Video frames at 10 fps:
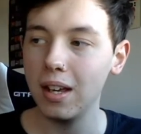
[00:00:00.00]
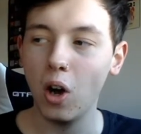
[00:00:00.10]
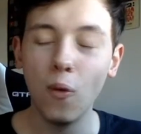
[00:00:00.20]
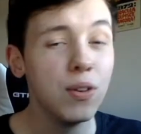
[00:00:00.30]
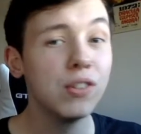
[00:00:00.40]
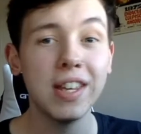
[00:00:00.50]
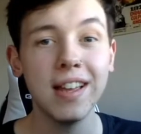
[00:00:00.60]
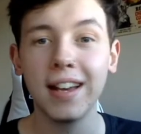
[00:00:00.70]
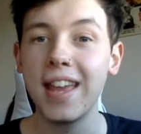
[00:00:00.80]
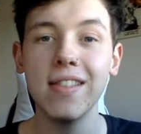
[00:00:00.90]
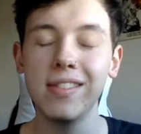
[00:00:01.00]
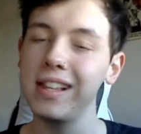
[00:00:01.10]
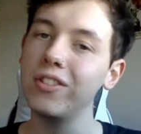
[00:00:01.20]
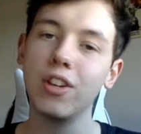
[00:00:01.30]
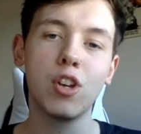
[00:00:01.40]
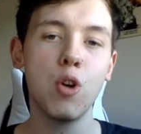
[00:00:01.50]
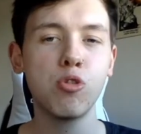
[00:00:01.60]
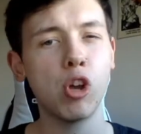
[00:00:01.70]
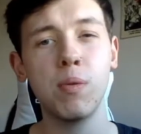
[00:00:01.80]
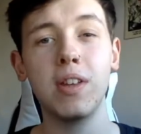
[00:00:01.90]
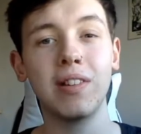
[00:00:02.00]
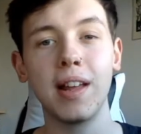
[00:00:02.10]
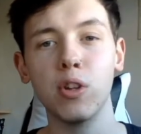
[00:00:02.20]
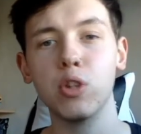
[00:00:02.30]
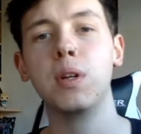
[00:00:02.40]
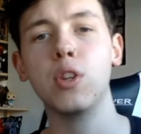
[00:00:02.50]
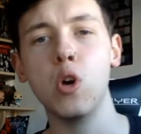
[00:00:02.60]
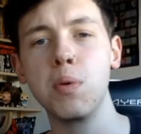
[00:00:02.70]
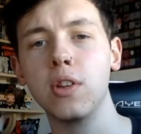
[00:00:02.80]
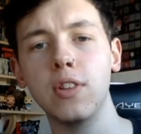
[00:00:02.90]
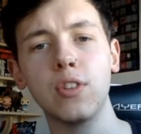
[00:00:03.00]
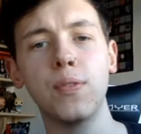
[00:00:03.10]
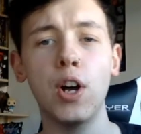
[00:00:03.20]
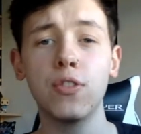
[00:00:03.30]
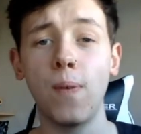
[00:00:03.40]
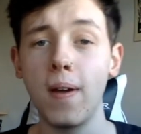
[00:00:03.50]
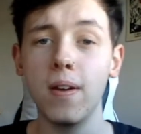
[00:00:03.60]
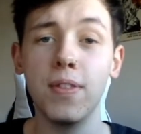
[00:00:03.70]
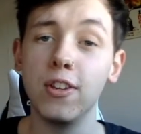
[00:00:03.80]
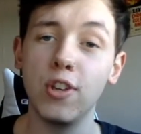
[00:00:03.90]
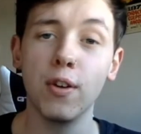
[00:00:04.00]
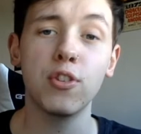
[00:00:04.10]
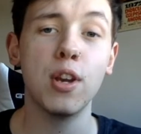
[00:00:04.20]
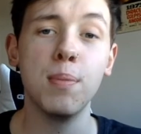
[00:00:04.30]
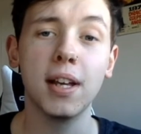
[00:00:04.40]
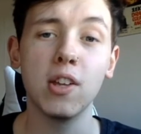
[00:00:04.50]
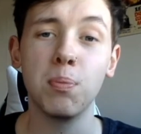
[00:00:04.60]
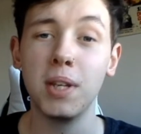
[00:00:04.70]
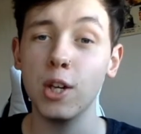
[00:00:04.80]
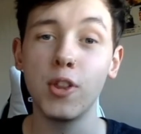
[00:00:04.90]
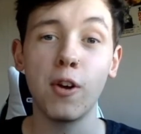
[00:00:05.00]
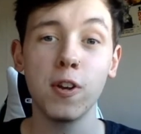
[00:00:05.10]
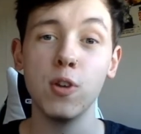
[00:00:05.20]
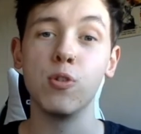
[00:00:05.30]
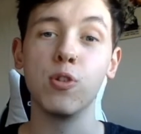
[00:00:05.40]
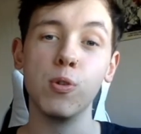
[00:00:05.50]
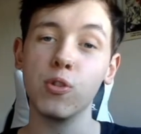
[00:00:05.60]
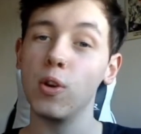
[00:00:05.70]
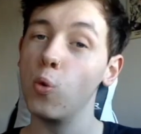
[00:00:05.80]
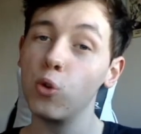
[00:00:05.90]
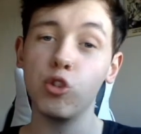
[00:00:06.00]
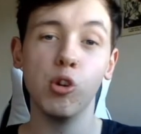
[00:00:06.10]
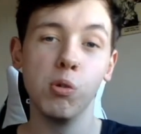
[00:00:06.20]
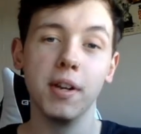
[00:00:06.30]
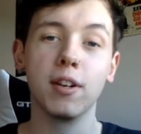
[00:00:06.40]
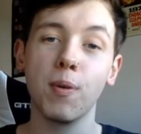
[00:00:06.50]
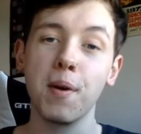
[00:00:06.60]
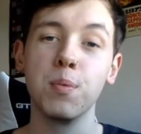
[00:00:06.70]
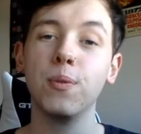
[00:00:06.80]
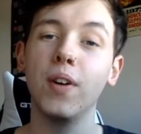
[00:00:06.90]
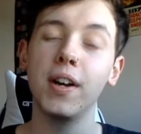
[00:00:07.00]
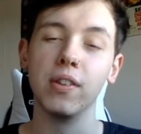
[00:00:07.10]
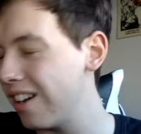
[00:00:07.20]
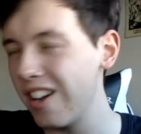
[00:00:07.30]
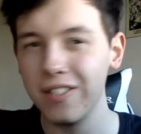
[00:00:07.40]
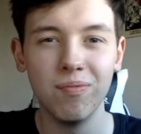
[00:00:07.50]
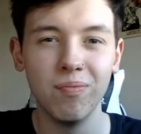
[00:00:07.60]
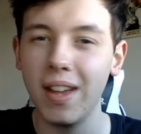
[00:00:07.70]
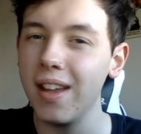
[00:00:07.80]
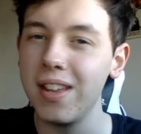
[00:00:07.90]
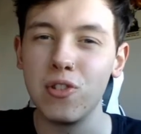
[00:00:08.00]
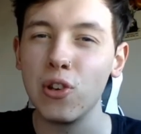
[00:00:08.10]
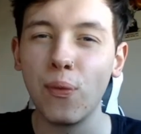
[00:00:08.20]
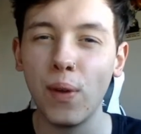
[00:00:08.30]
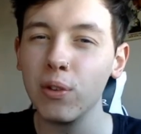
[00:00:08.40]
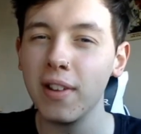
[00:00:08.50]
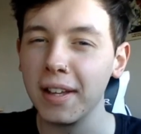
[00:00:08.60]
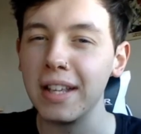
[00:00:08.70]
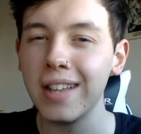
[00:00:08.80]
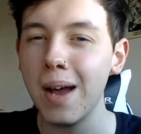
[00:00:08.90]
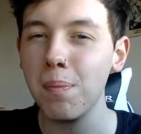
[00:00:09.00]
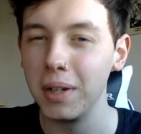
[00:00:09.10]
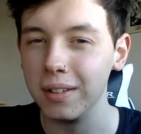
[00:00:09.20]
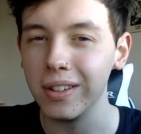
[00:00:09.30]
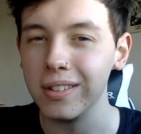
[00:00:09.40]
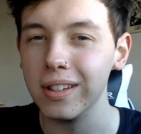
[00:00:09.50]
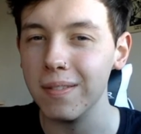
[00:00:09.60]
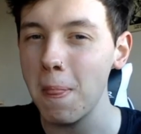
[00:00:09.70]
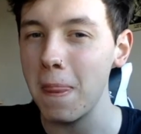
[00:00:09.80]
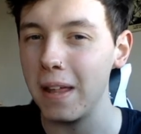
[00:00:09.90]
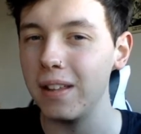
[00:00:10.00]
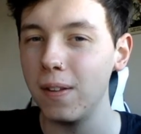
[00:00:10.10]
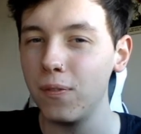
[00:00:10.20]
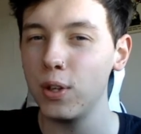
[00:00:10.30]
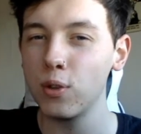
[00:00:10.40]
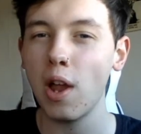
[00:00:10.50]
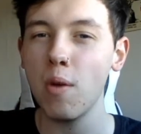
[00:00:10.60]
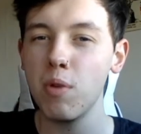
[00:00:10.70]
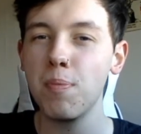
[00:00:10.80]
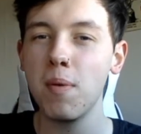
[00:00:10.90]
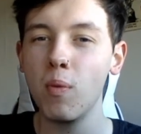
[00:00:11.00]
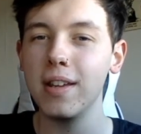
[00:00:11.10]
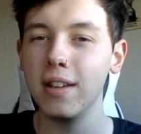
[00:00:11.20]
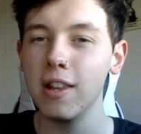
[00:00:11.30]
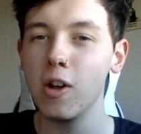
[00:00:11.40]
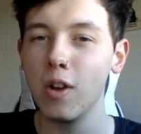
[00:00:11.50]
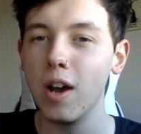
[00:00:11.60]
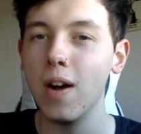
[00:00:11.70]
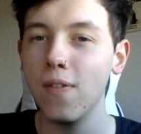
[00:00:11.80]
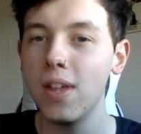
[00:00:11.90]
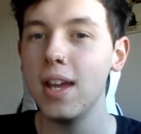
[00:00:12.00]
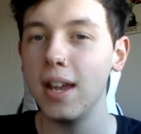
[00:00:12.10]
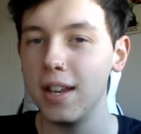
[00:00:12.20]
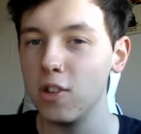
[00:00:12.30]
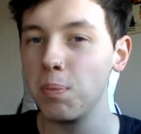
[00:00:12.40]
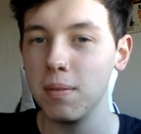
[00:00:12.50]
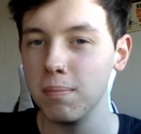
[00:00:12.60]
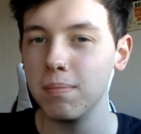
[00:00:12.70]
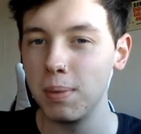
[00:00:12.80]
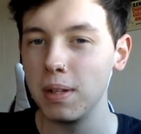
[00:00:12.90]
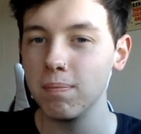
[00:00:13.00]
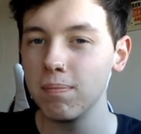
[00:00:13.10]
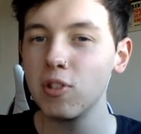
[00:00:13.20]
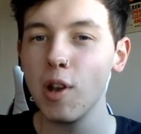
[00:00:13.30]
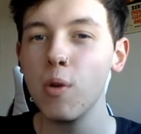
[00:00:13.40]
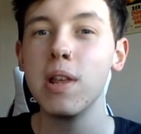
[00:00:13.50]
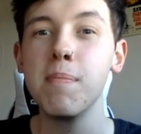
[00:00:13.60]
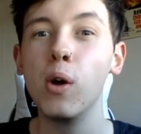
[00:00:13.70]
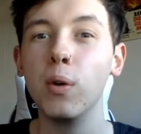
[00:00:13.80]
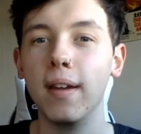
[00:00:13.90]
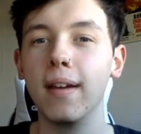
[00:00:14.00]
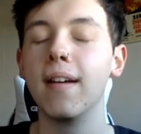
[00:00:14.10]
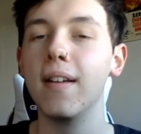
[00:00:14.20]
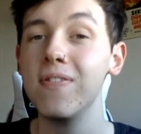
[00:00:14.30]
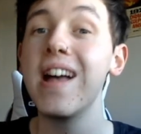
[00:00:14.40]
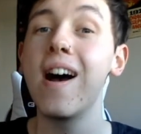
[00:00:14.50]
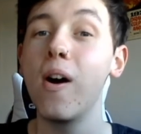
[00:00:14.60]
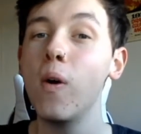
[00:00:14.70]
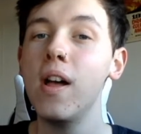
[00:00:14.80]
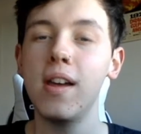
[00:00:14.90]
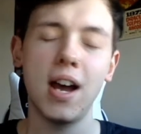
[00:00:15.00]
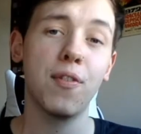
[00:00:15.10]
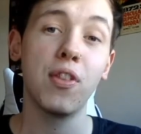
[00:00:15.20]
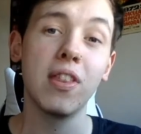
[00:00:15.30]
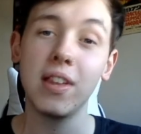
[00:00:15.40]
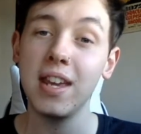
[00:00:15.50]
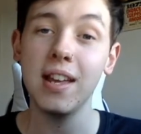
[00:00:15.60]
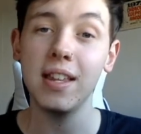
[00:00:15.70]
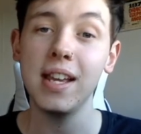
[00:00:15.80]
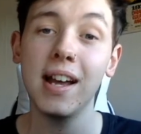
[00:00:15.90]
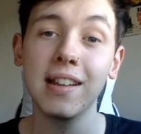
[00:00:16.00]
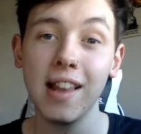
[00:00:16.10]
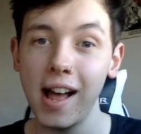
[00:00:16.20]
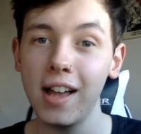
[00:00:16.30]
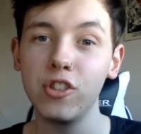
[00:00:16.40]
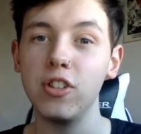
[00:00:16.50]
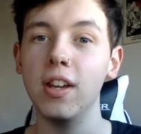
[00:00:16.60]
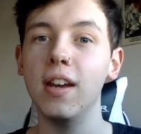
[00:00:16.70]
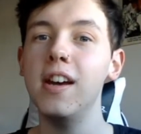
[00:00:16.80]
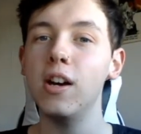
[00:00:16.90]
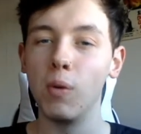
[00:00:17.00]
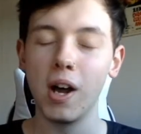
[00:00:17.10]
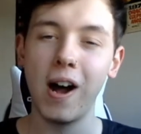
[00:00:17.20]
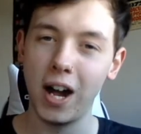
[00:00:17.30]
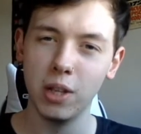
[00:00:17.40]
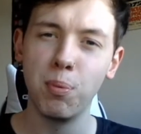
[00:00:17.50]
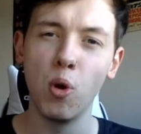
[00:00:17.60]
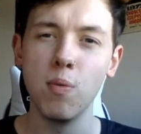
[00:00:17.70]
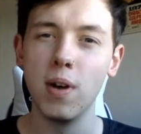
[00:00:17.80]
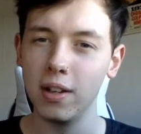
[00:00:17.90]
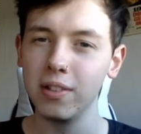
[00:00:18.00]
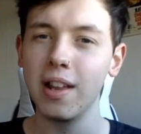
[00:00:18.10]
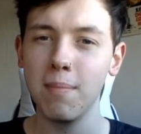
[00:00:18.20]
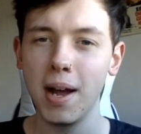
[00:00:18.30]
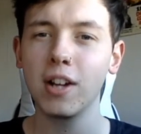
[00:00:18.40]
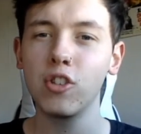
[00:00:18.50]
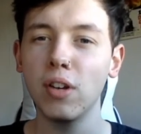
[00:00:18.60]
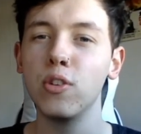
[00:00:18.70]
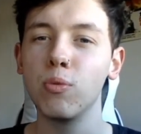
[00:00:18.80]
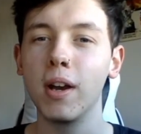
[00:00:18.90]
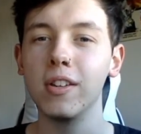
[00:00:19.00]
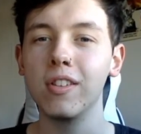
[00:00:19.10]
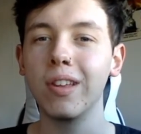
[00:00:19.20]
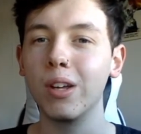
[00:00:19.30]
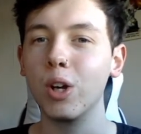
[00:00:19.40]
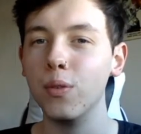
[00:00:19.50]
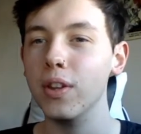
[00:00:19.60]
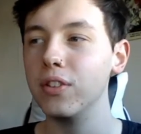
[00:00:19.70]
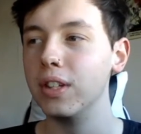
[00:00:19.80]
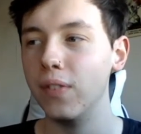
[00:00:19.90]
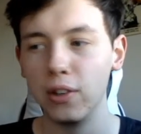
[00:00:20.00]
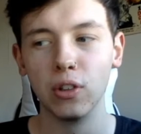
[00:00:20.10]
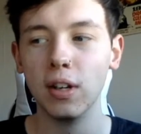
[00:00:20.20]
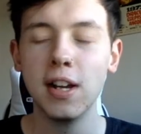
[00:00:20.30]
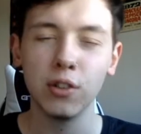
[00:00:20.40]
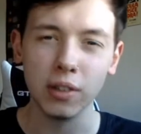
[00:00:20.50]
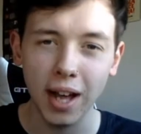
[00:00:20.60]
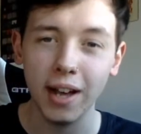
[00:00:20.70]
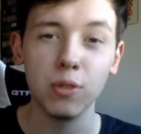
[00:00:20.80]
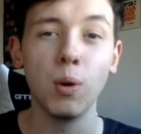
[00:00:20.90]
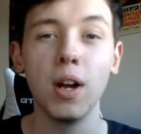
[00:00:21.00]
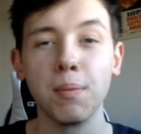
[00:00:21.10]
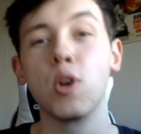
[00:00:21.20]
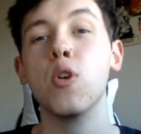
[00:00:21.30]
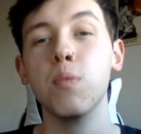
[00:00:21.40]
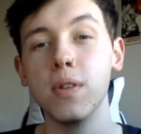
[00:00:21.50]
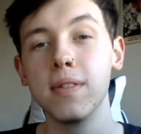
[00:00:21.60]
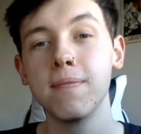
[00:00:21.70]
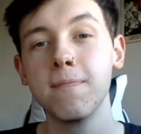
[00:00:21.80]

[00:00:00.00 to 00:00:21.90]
Obviously, again, this could go so easily out the window because his first fight of this year is going to be against Beneil Dariush, who is also an incredible fighter. And it just feels like it's happening, doesn't it? It feels like we've been waiting long enough and it's been slowly building. And now, after the year that he had last year, we are at the point where Islam Makhachev is ready to take over this division. So that is what I'm going with.